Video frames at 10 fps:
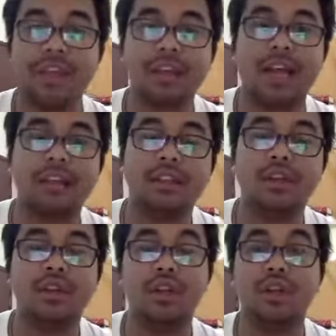thing that you,
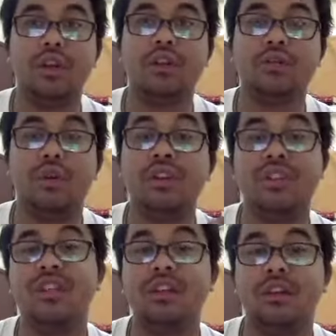you need to
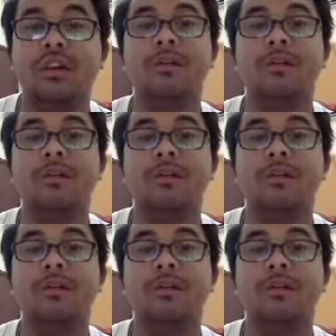consider.